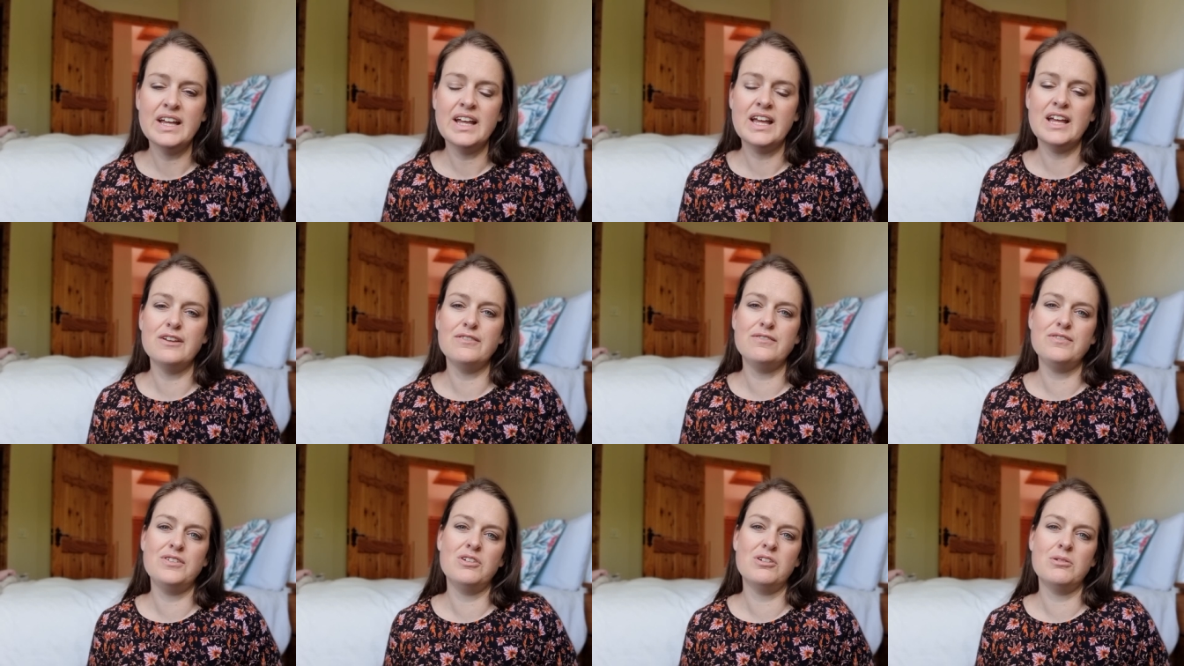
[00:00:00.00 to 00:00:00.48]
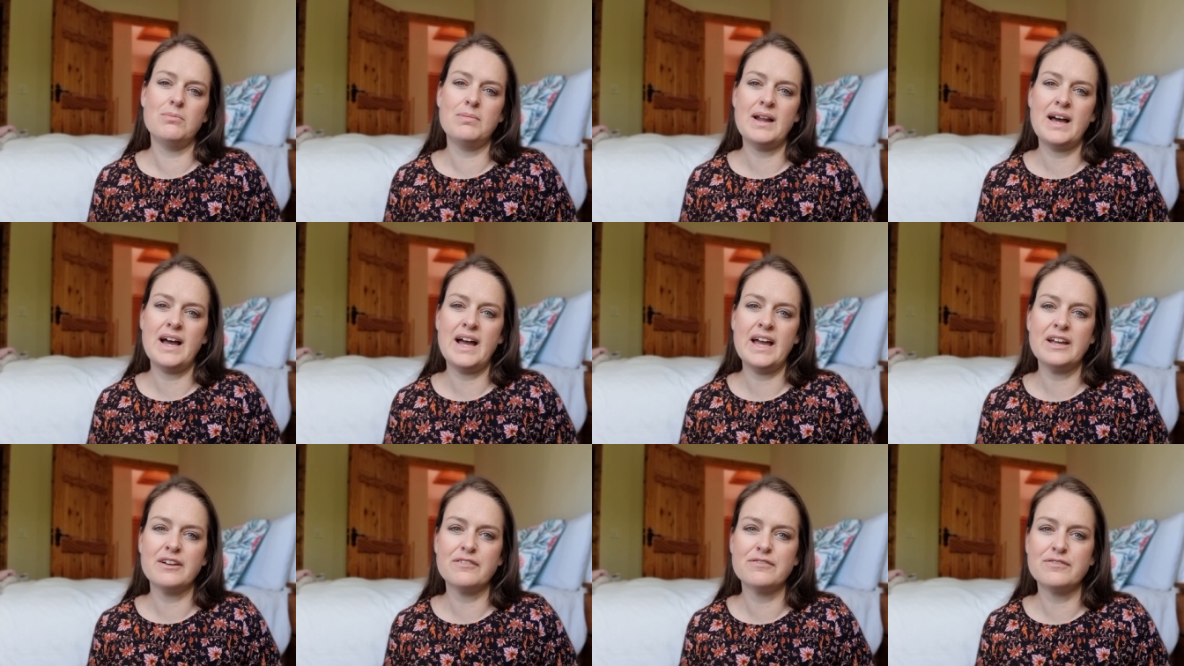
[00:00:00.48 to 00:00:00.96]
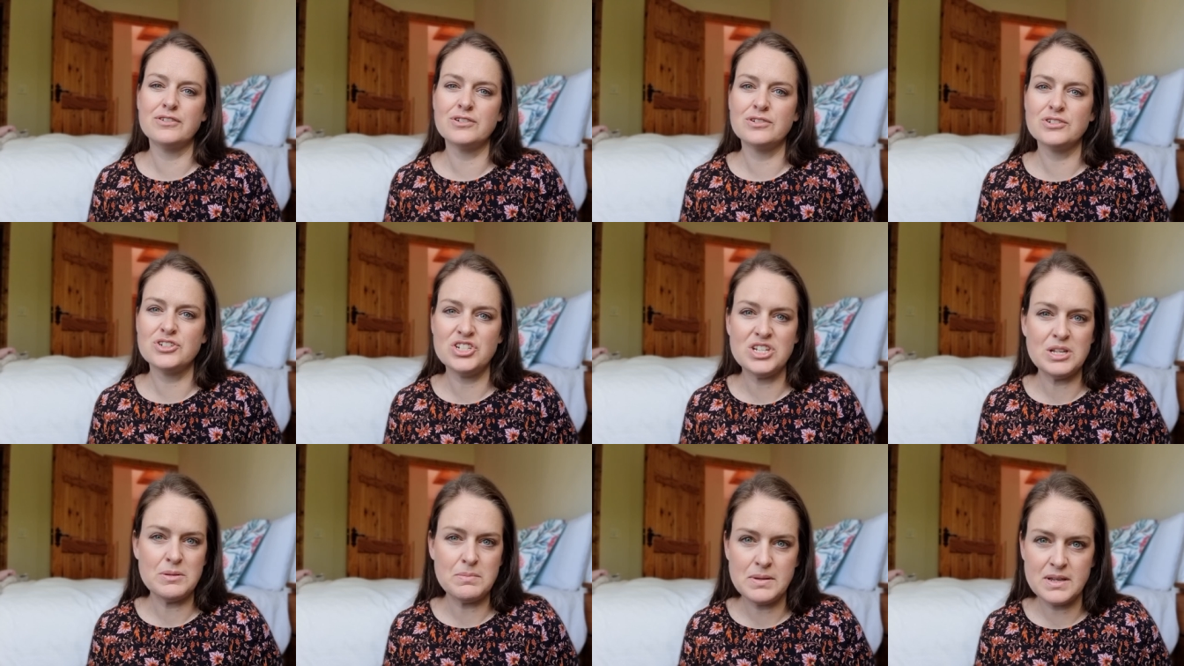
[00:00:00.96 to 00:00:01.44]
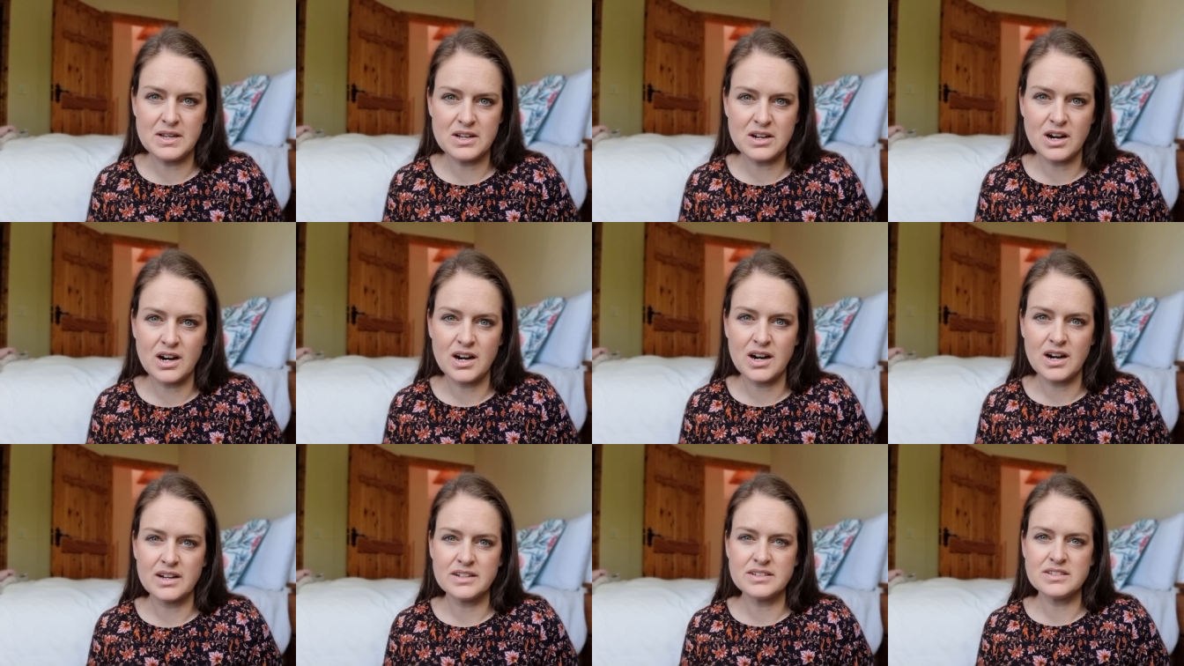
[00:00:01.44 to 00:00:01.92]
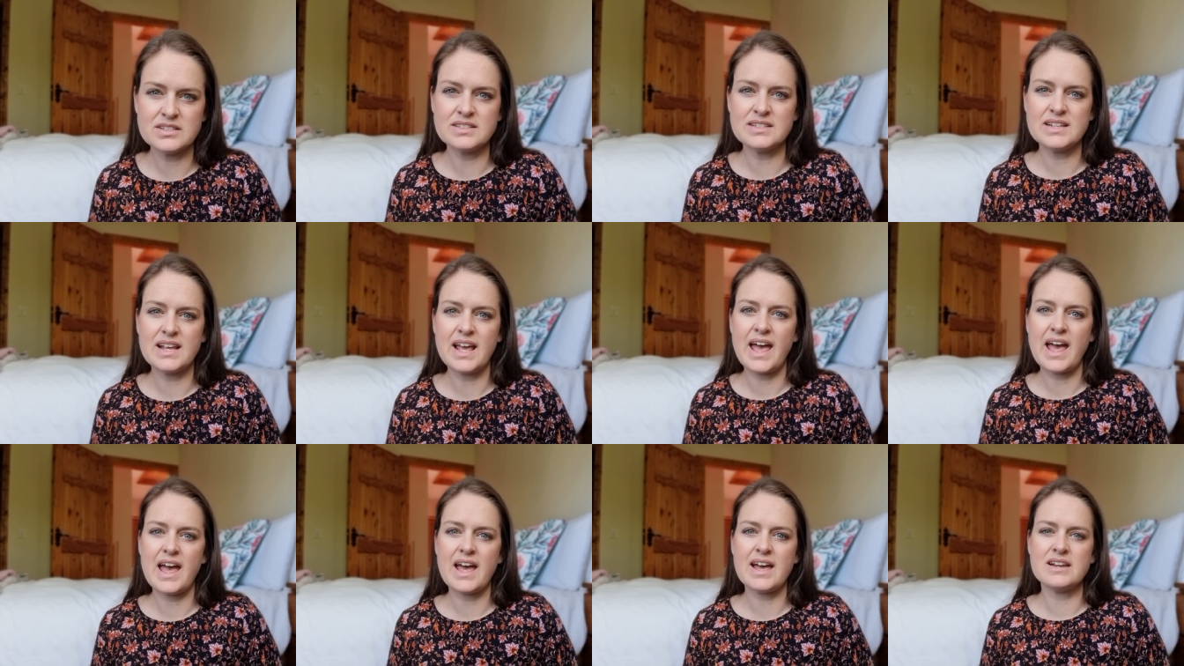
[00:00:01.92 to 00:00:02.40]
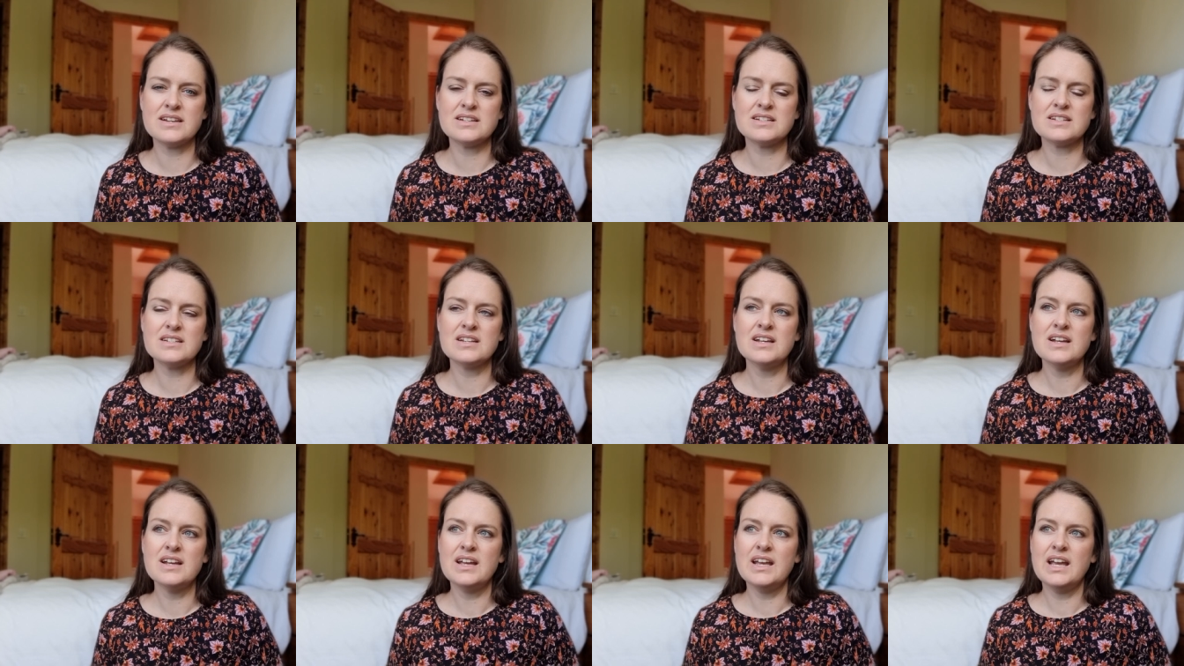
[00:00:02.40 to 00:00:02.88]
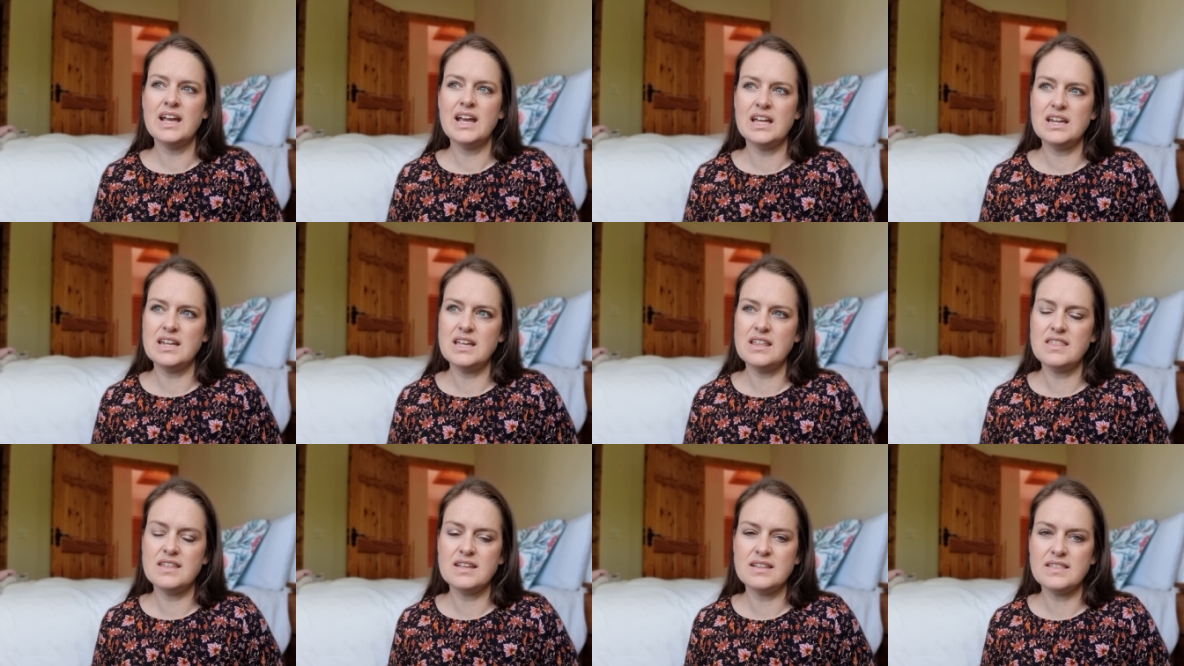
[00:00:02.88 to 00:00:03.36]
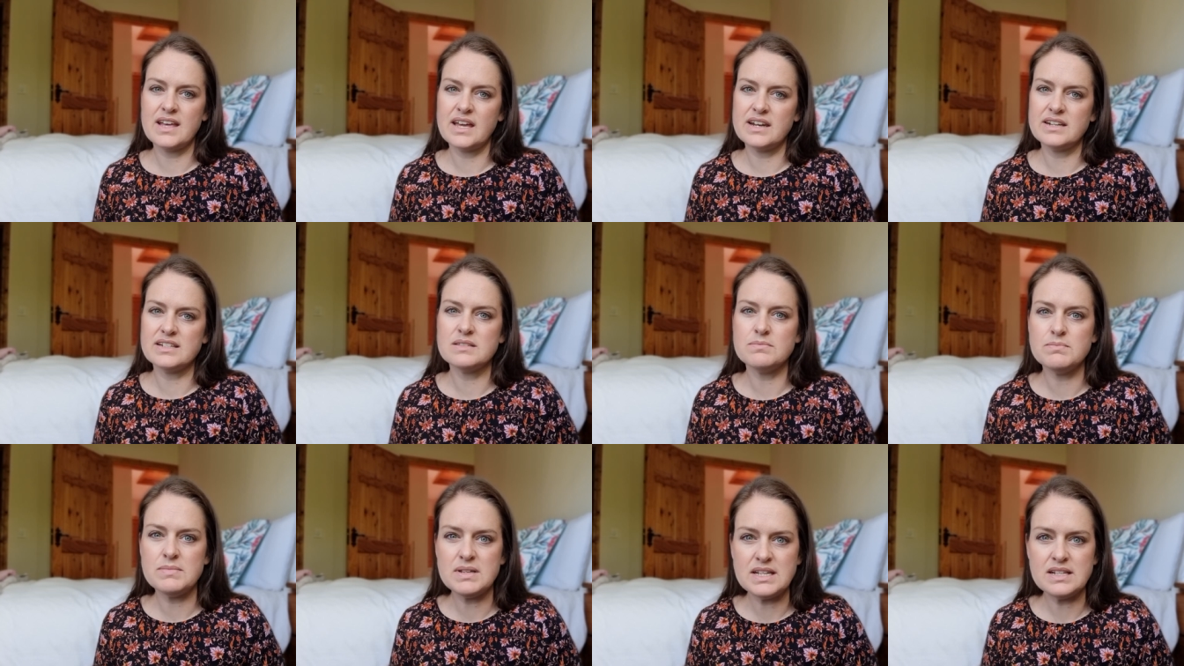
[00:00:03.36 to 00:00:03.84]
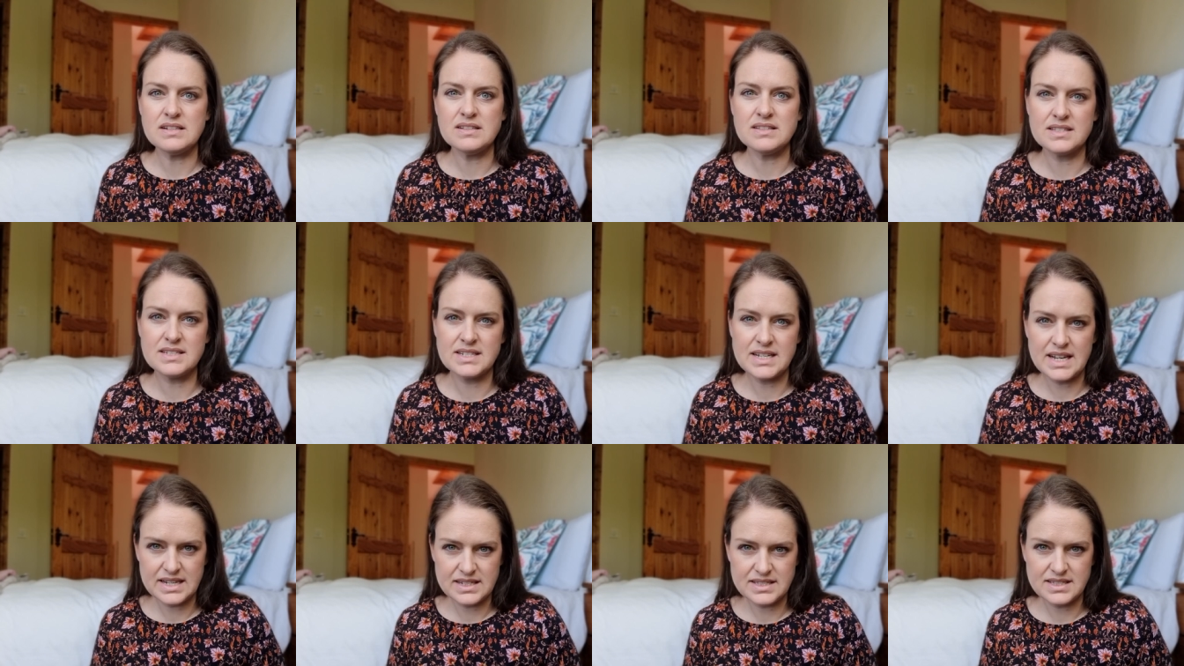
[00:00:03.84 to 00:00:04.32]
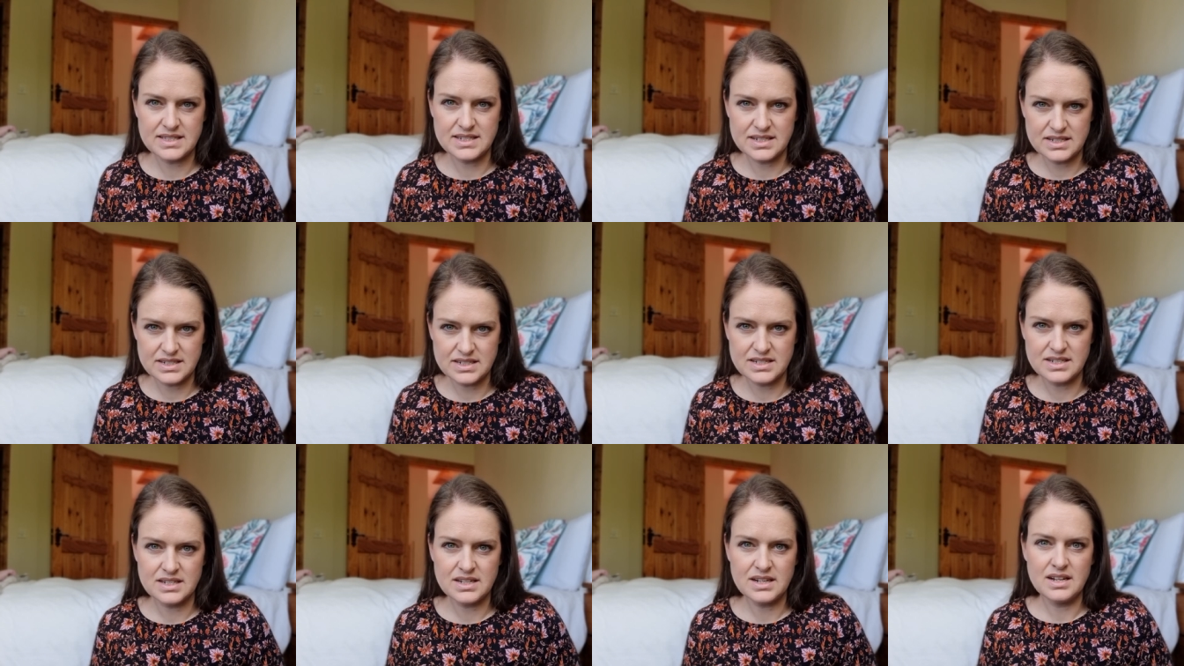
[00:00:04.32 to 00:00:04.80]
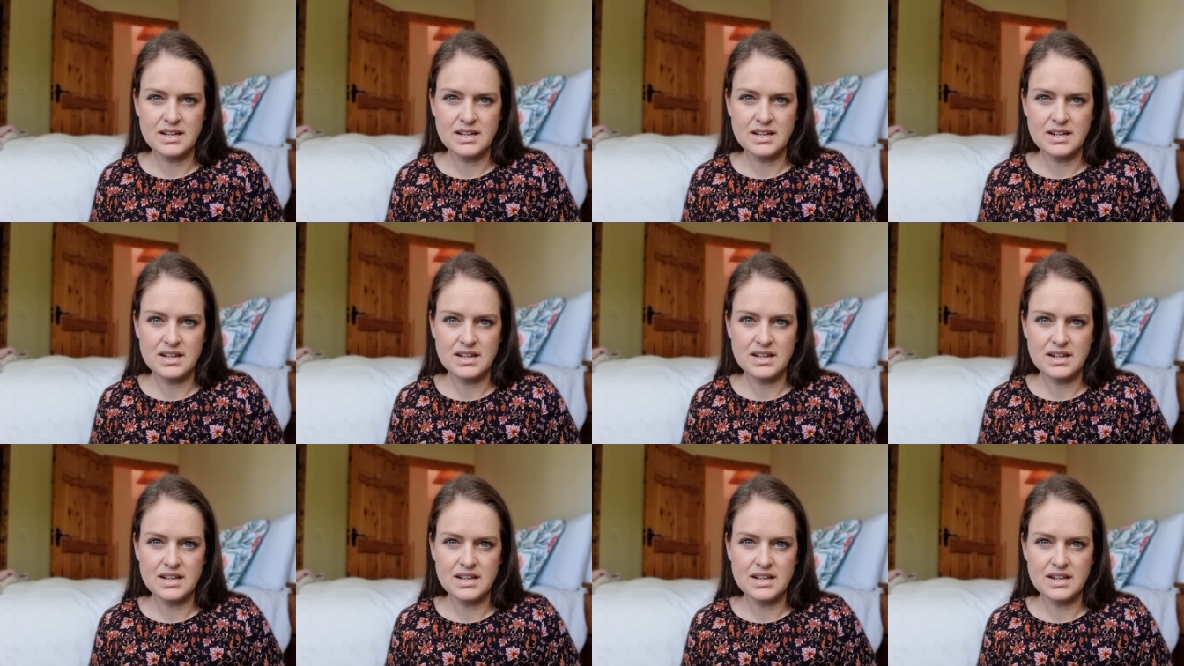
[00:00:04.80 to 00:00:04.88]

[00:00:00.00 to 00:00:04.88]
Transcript: if you're applying for GP cards and anything that is means tested.